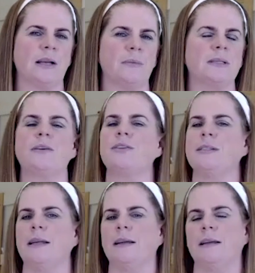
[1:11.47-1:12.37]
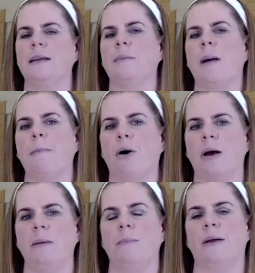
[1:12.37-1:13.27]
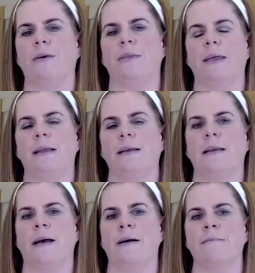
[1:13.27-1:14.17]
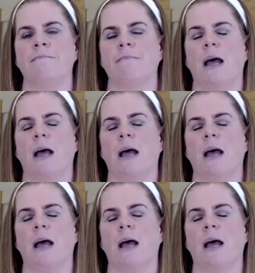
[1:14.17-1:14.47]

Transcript: I was understanding it in my body better than um,